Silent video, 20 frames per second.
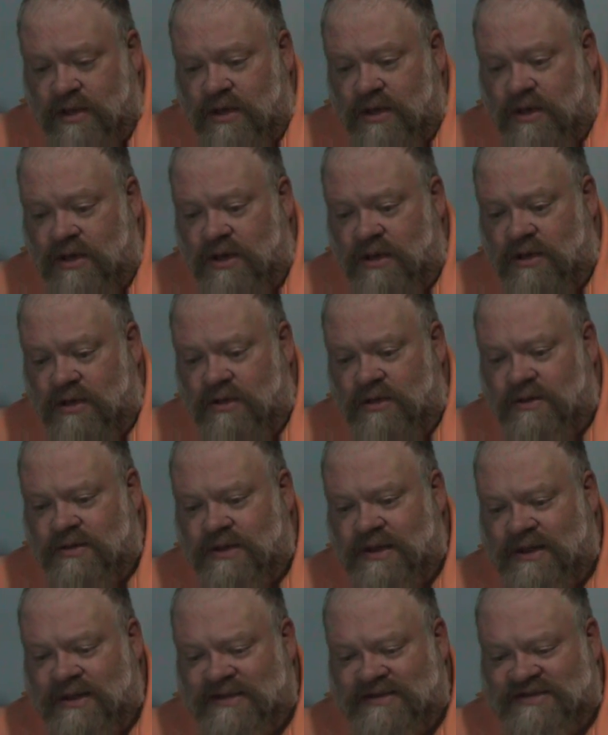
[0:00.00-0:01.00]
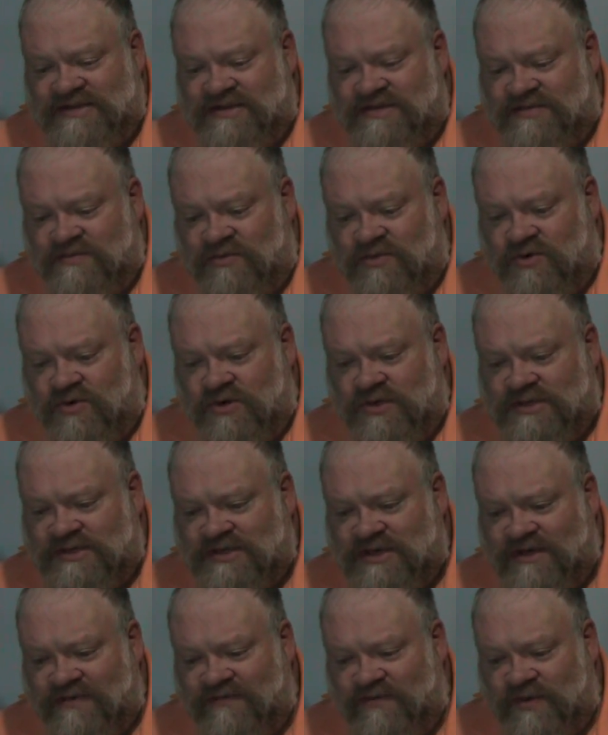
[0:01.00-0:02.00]
Oh, okay. This is some more
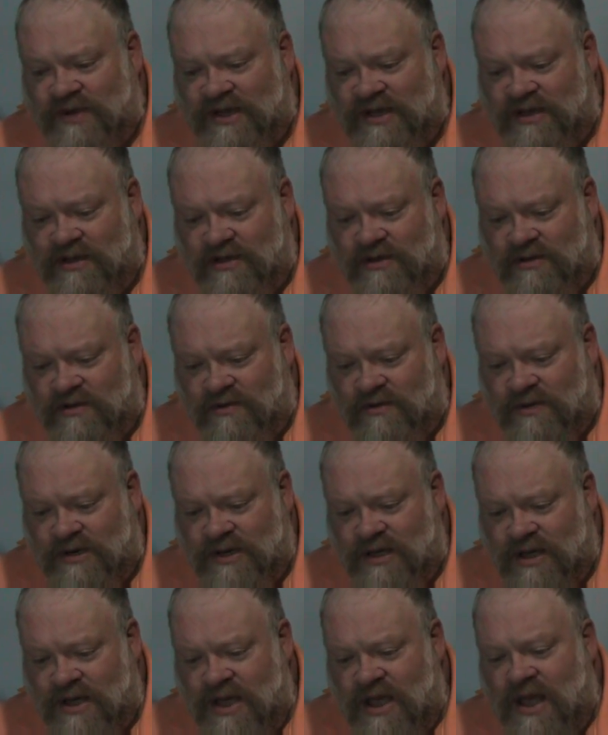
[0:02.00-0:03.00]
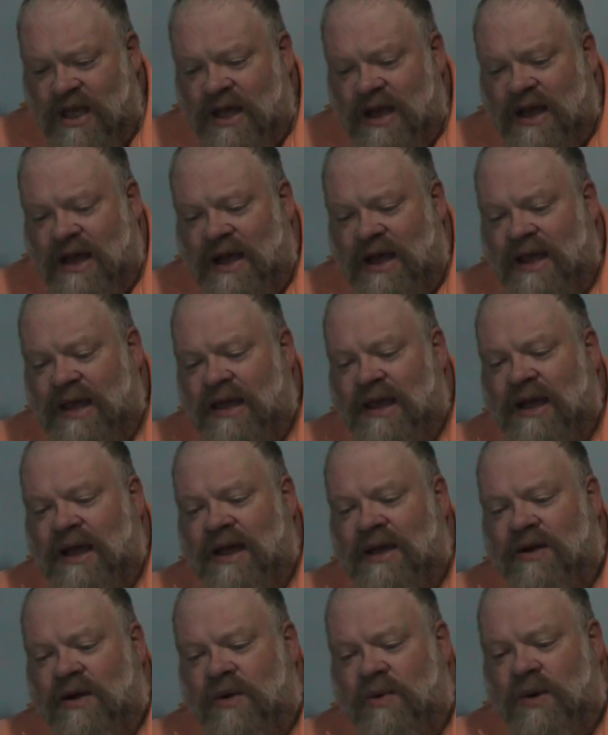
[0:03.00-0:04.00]
stuff we don't want. I
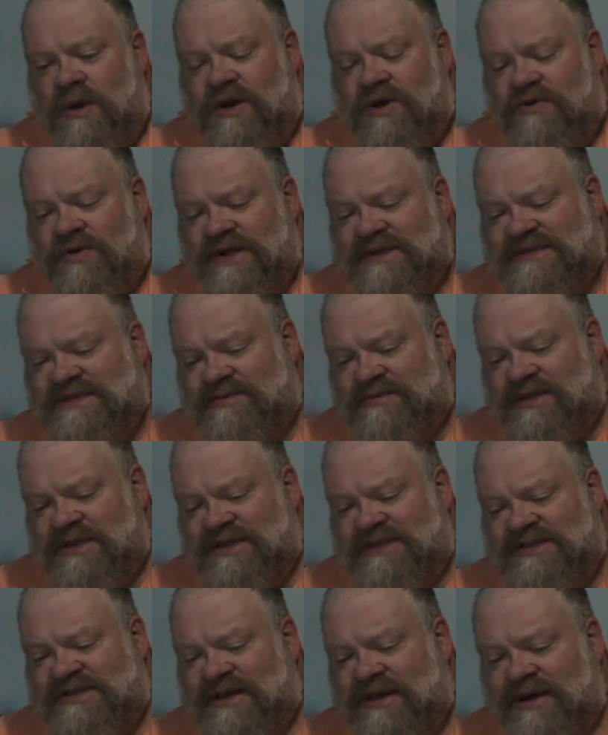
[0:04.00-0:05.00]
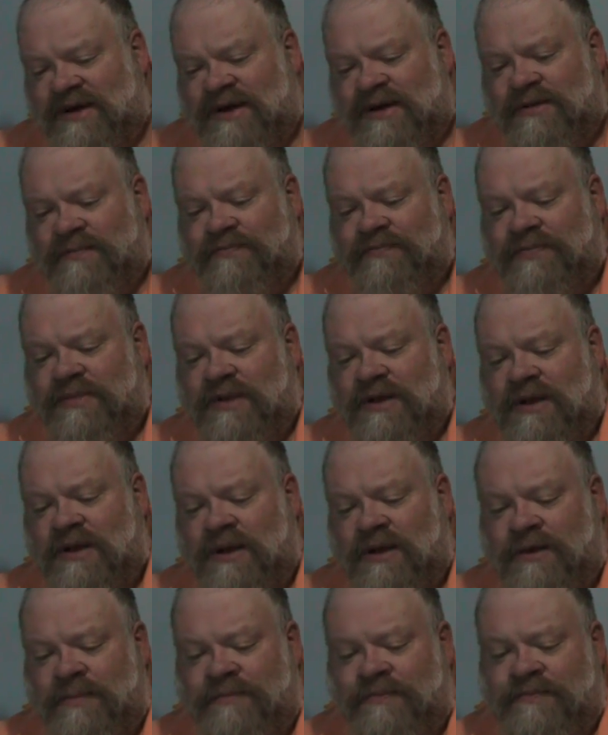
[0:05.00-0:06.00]
I, I want to read some of this here.
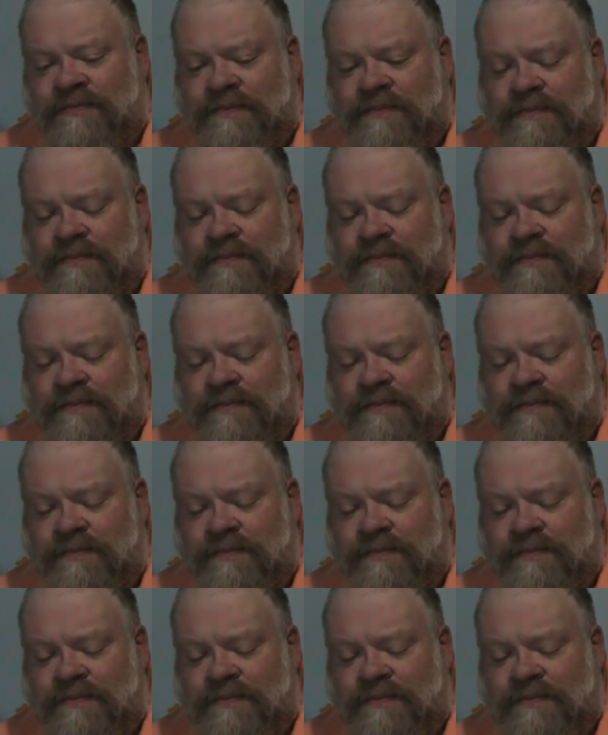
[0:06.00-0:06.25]
Um,